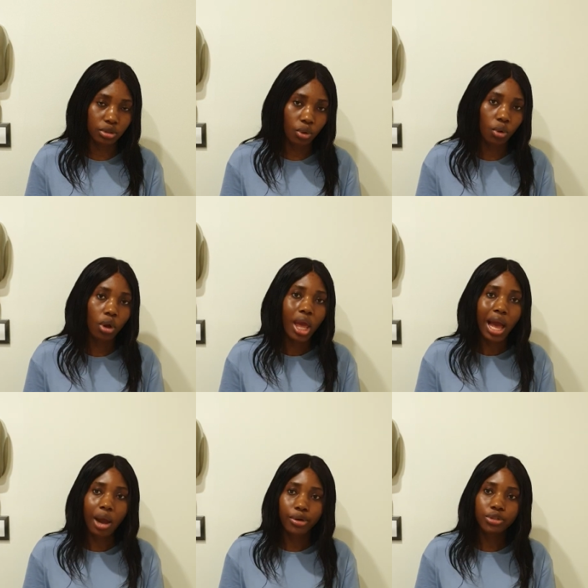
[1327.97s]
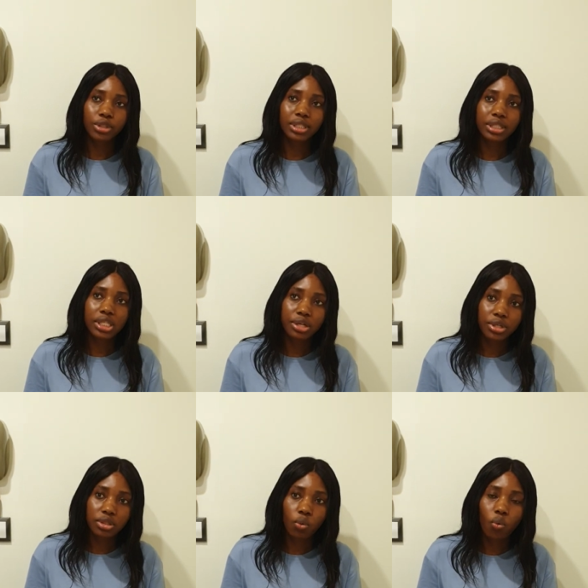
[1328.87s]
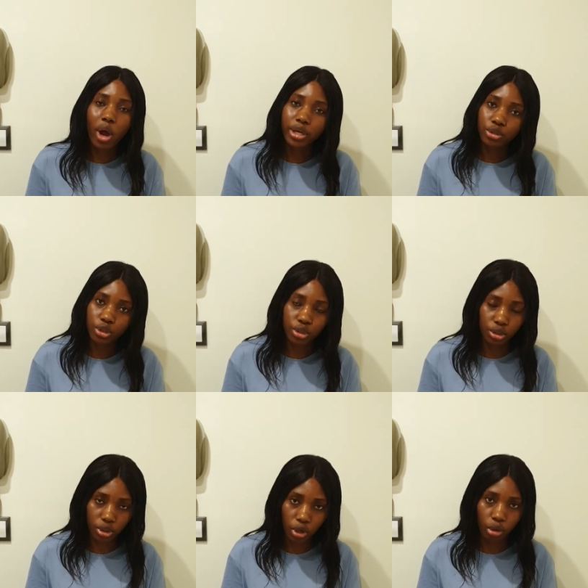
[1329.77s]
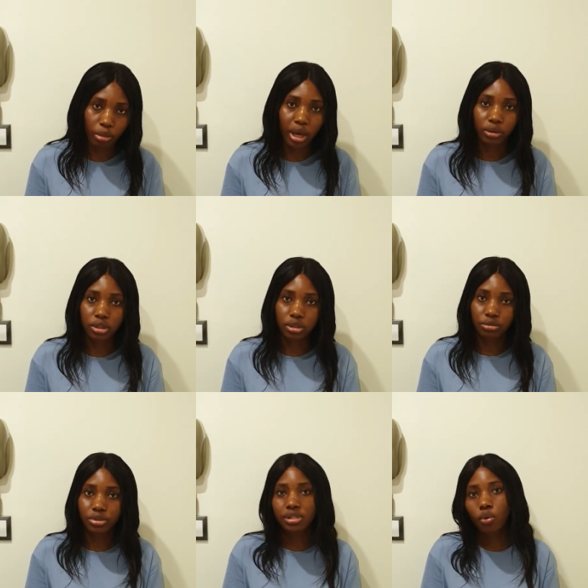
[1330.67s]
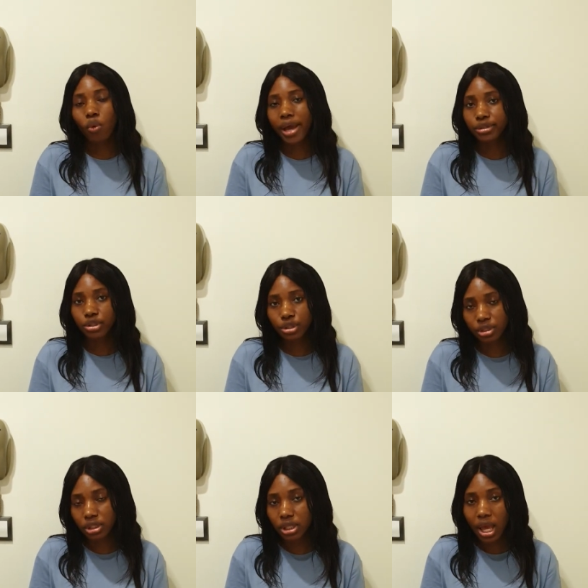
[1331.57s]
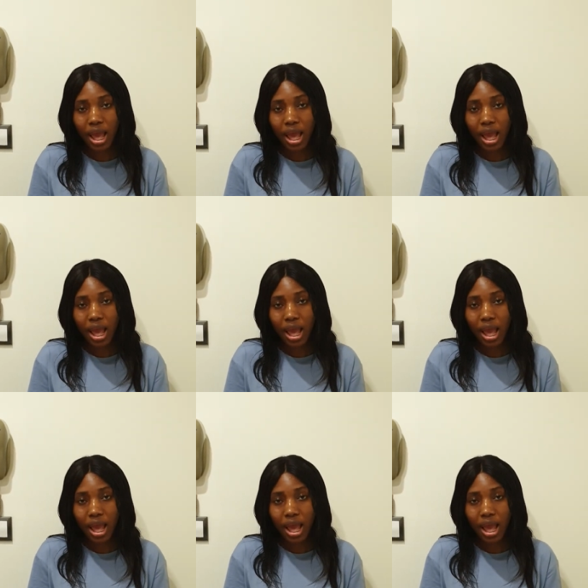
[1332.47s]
No, I want you to see reason why you should come and reason why you shouldn't.